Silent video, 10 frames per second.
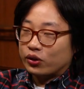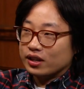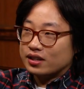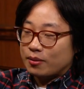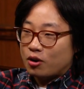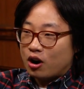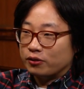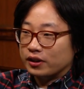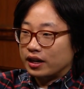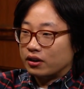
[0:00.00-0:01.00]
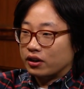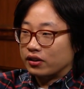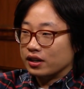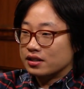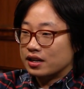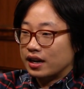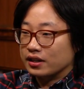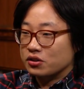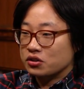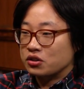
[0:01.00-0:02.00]
things that I'm awful at are things that I
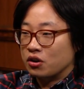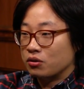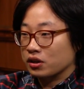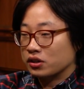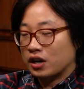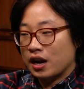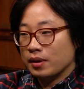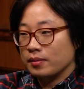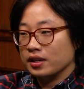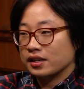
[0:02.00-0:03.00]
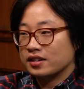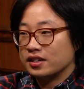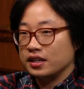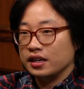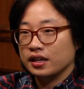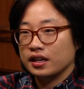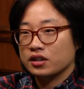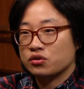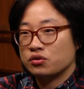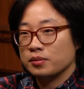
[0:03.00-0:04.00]
just don't want to try. Maybe like skiing,
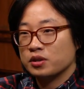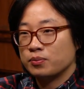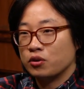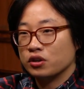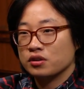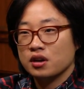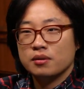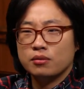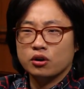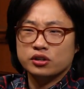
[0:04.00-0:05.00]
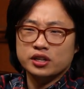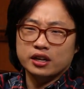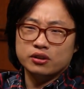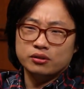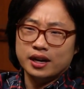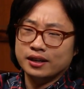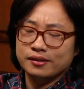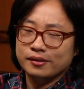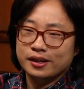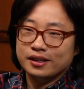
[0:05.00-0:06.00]
extreme sports, motorcycle riding.
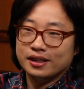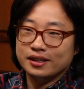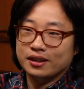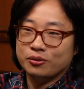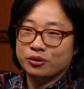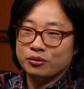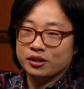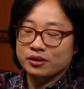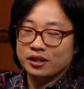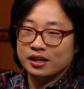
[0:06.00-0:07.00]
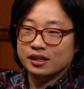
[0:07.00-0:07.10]
I, I, wouldn't want to do that. Who's